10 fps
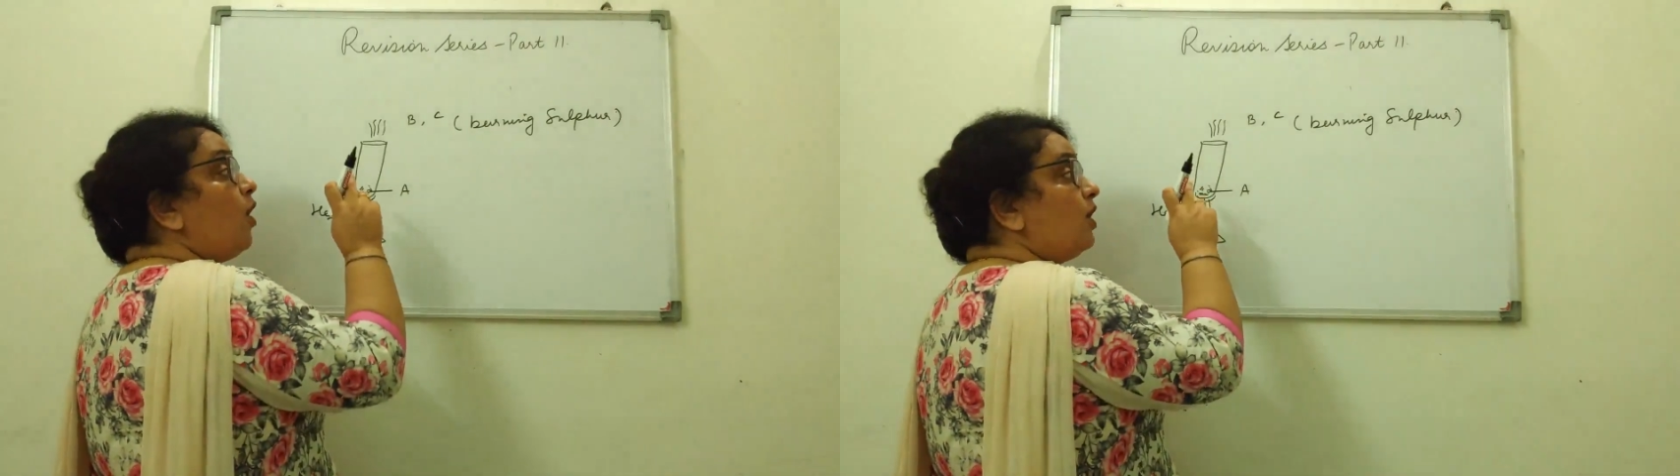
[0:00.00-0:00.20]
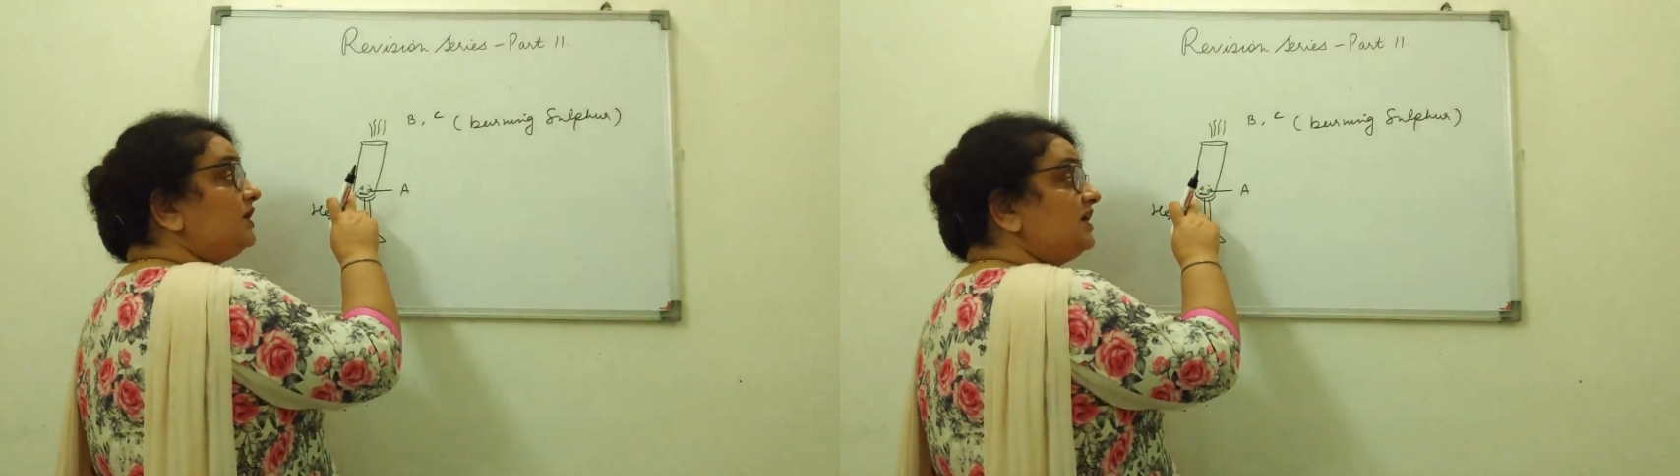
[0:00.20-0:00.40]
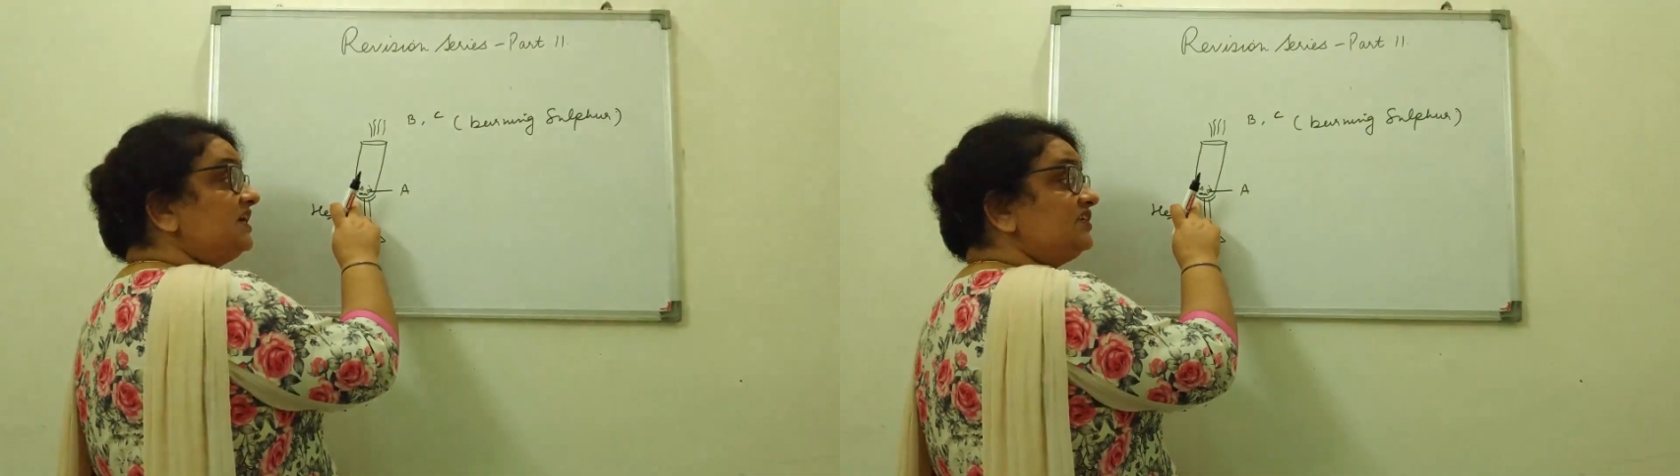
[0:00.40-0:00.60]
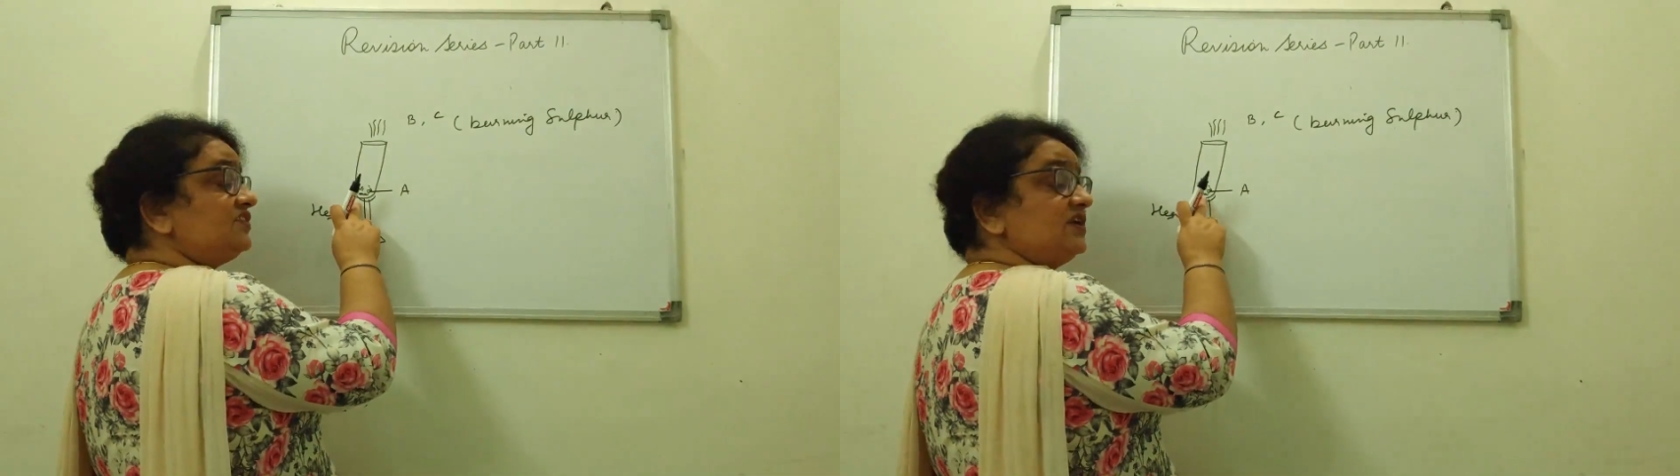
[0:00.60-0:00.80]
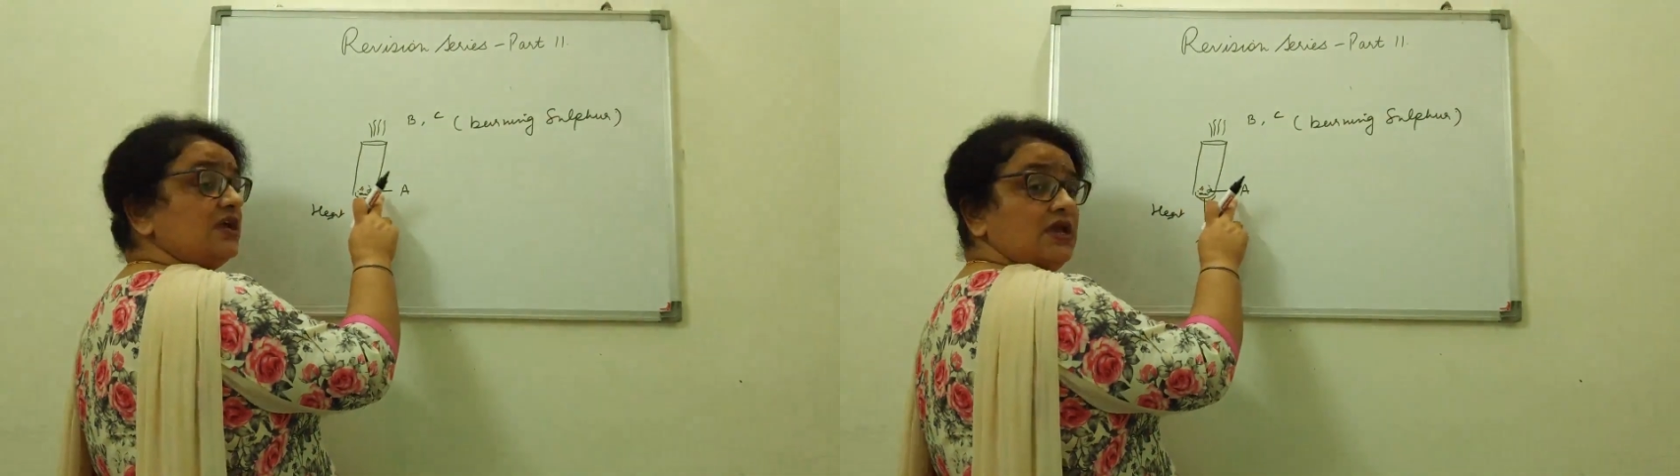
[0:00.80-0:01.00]
on
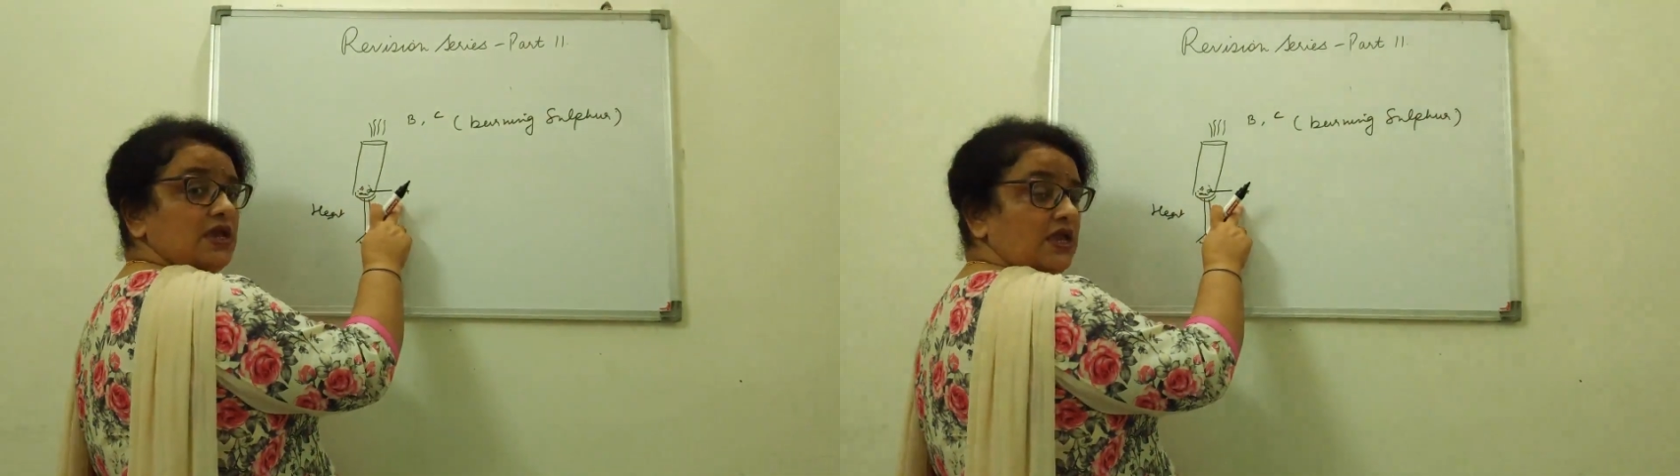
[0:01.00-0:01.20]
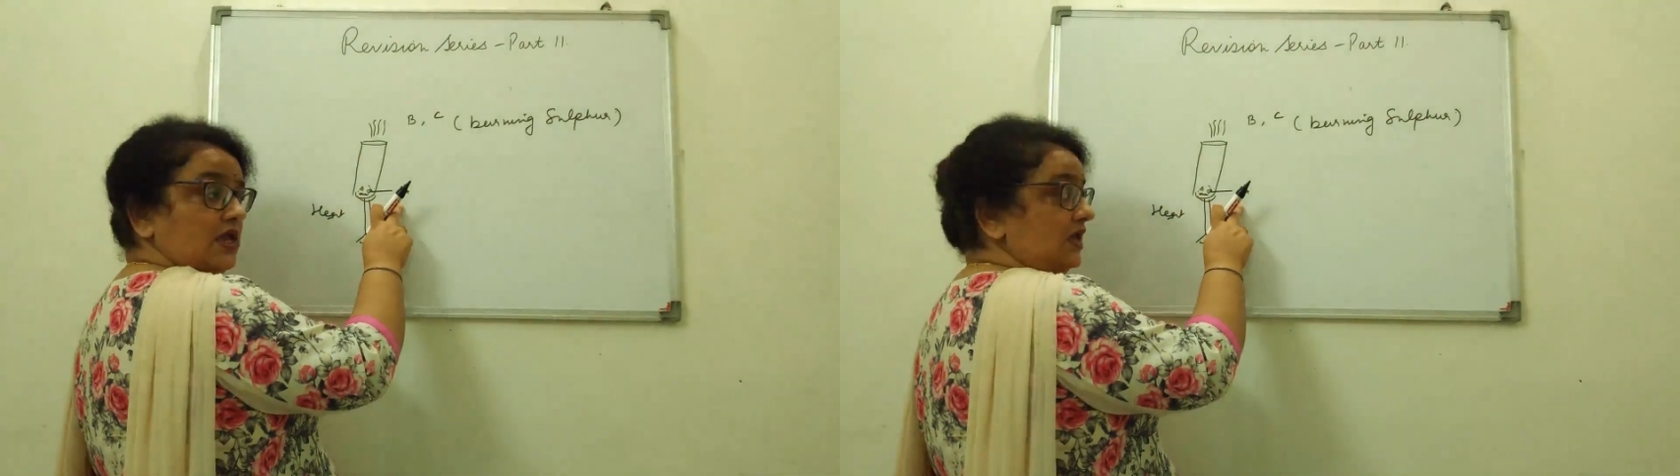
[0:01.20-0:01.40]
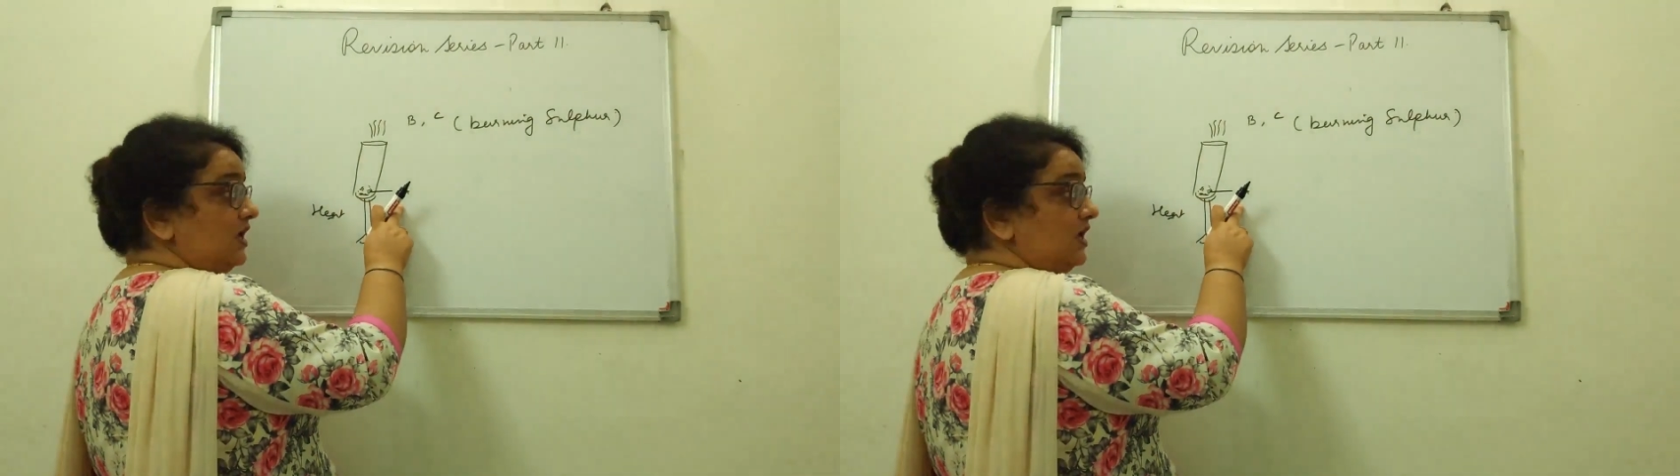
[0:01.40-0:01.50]
heating A,